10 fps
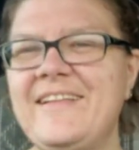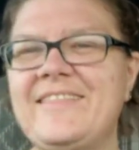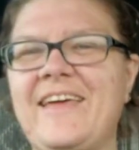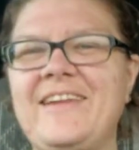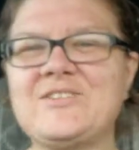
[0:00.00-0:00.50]

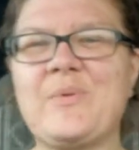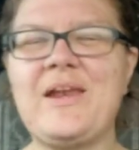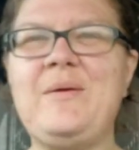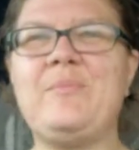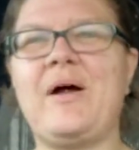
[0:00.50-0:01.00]
that it's
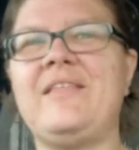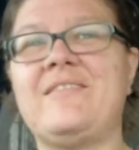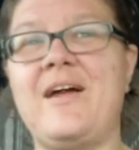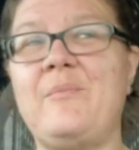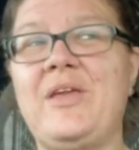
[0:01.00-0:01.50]
ready by the
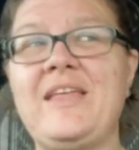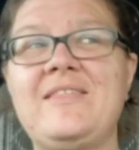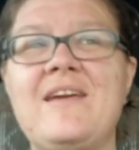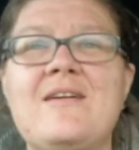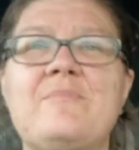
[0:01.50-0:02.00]
time we get
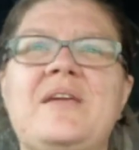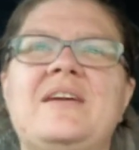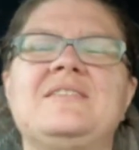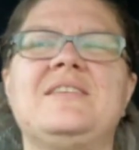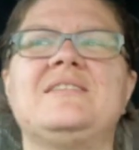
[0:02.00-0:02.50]
there,
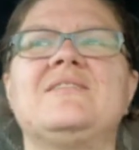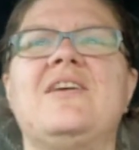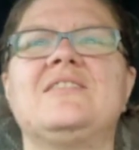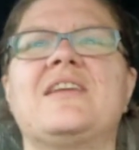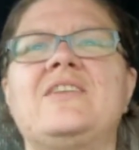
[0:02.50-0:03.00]
because it's
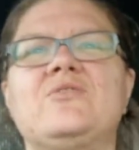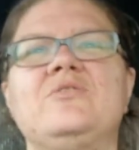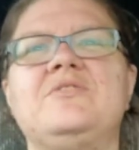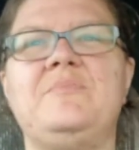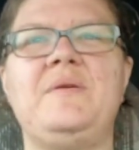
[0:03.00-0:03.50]
not
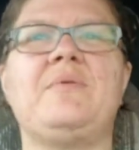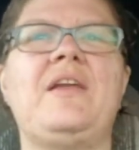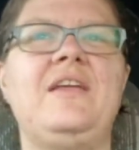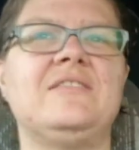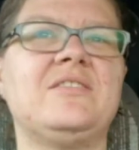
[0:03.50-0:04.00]
scheduled to be
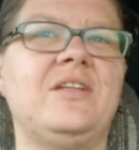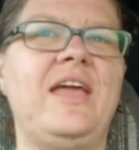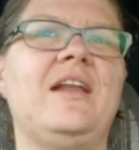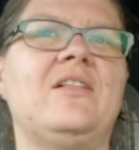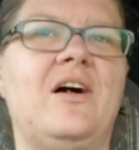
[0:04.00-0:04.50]
ready until
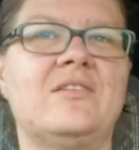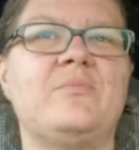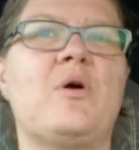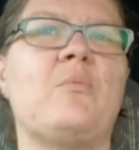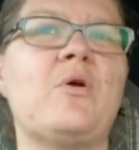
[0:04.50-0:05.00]
8 o'clock
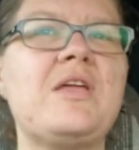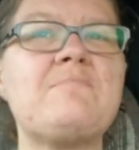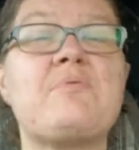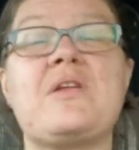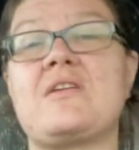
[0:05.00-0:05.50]
tomorrow
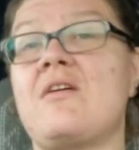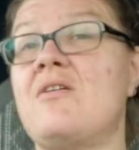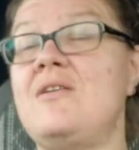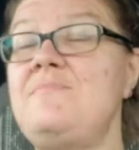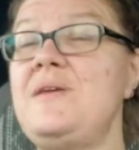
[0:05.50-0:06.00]
morning, but it
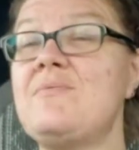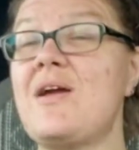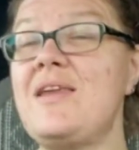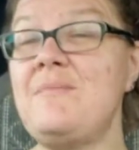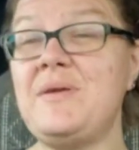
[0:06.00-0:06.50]
could be
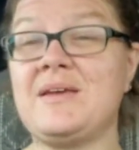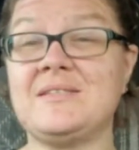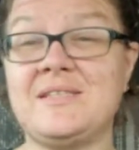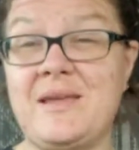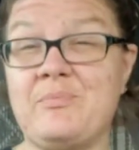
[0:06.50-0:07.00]
ready
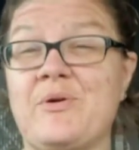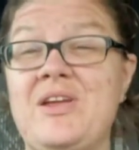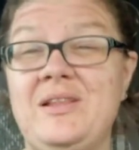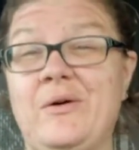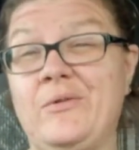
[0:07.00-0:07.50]
because they
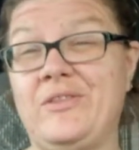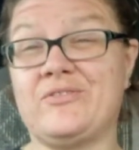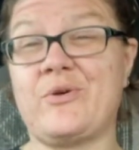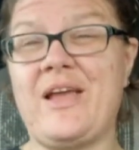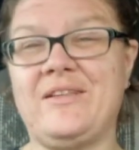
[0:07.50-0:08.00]
reload the
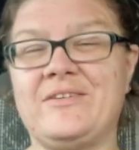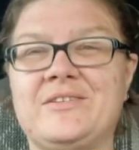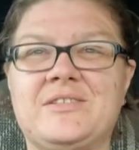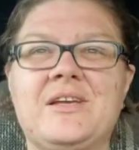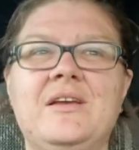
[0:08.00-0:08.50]

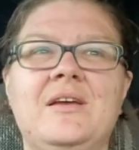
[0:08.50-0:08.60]
trailers.